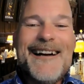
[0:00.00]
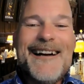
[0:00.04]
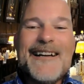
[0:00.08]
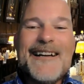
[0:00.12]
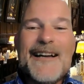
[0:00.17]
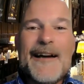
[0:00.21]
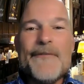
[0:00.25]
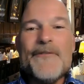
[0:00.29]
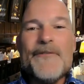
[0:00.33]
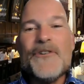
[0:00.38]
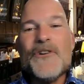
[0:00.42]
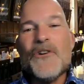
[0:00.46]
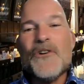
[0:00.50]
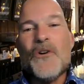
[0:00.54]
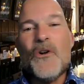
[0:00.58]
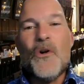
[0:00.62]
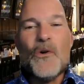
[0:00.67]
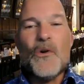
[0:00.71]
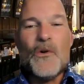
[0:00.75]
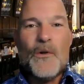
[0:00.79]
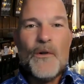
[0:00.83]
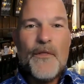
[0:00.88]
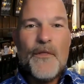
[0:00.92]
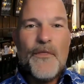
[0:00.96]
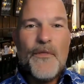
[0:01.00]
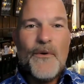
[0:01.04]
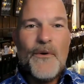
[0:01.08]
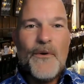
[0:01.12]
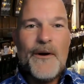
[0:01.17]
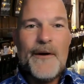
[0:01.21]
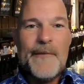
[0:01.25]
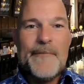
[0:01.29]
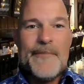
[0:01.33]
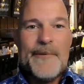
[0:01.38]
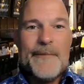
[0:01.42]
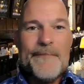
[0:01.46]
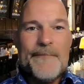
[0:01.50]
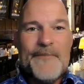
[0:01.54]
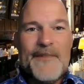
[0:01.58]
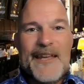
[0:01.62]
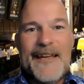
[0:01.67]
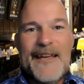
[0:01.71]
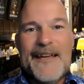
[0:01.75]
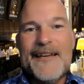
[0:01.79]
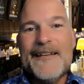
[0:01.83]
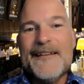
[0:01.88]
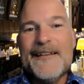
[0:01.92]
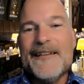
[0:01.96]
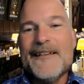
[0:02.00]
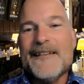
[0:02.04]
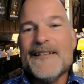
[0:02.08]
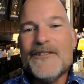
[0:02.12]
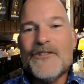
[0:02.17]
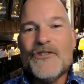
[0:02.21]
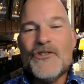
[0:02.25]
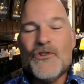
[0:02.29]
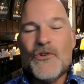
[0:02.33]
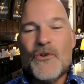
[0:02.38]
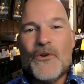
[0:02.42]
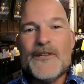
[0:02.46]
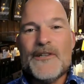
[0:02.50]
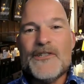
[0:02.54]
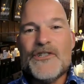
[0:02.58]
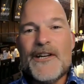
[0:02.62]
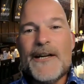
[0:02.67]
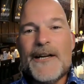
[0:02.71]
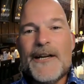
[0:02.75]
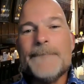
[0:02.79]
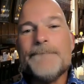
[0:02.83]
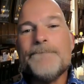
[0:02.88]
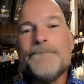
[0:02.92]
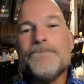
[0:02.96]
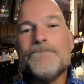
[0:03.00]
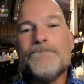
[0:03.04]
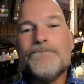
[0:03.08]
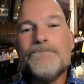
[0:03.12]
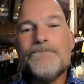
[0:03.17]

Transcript: uh, Governor Oglethorpe in Georgia.